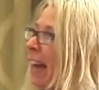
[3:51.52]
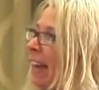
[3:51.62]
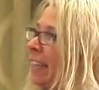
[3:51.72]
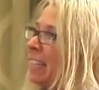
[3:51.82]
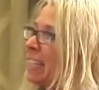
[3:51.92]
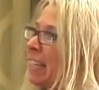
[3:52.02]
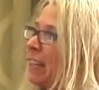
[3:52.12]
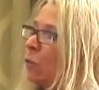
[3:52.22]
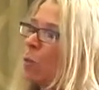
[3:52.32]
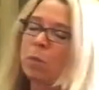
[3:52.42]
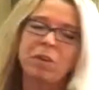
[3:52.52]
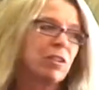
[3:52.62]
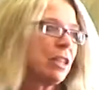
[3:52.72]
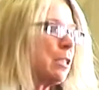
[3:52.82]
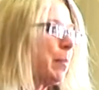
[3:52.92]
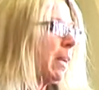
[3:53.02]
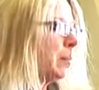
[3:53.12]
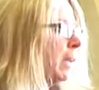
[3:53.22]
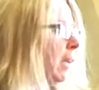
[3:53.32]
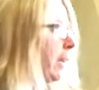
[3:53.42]
And what we've learned about
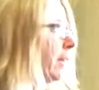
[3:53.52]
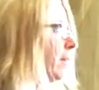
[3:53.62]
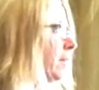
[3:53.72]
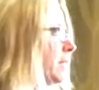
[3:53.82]
applying